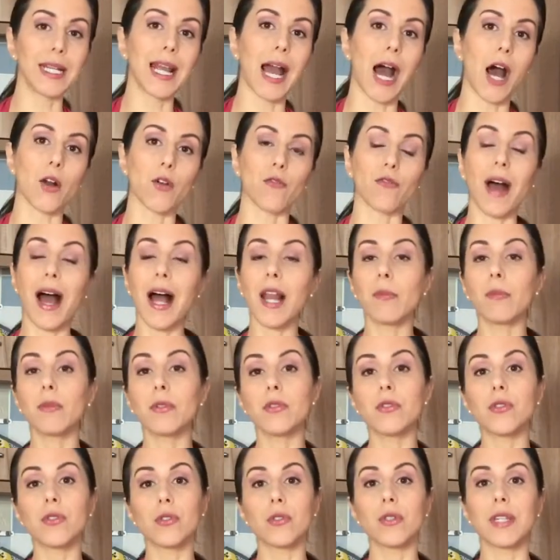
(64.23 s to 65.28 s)
out of
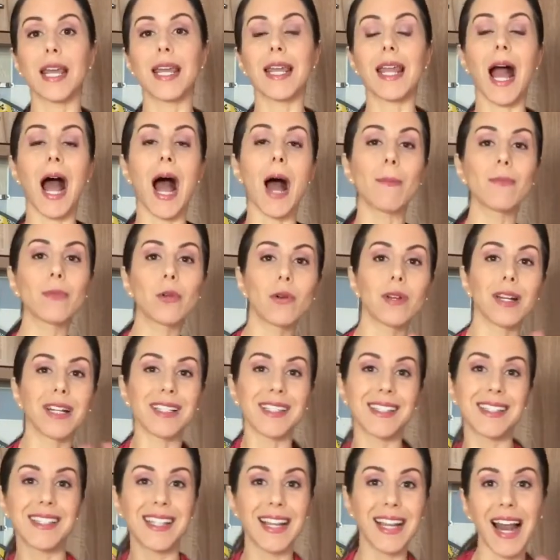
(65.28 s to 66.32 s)
almonds. Today I'm gonna
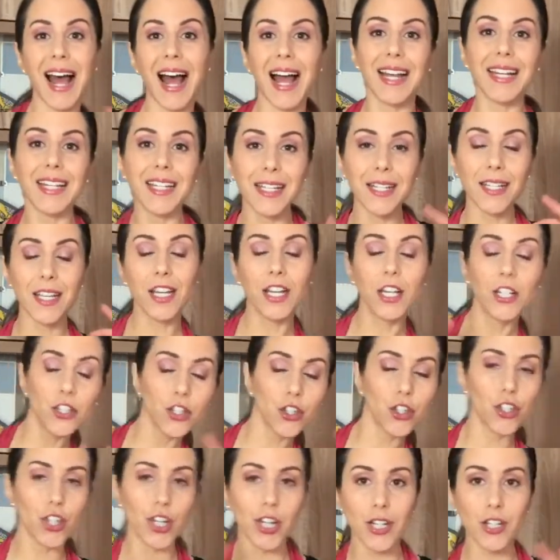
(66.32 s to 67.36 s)
slightly
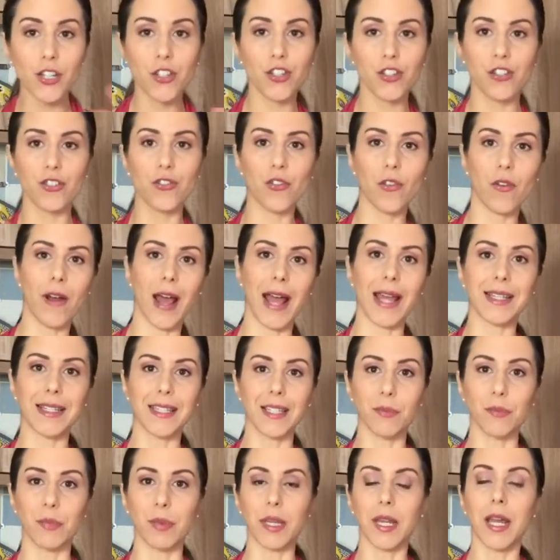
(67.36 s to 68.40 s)
change the
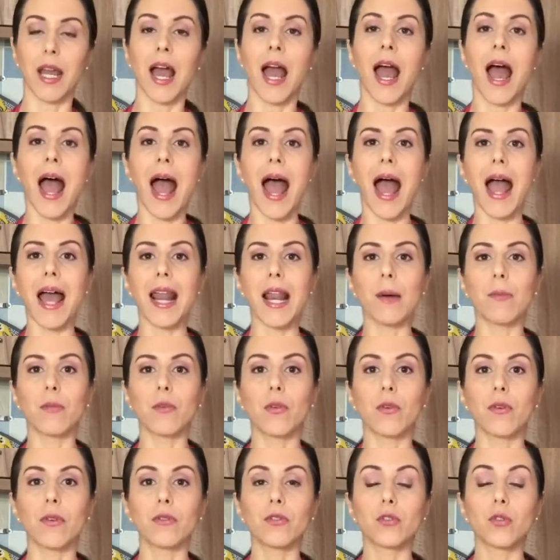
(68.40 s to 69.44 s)
recipe and I'm
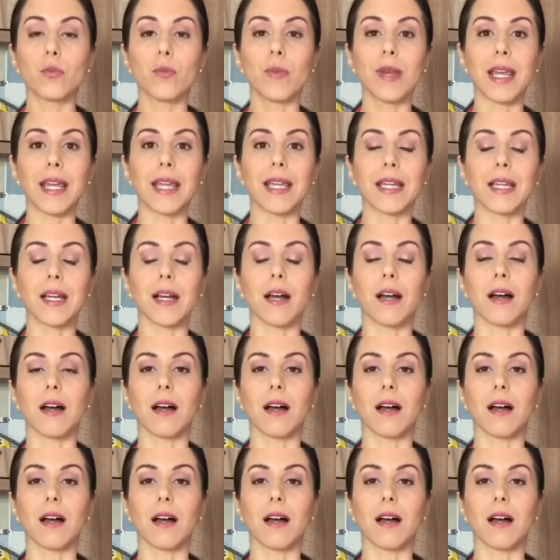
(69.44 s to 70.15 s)
going to make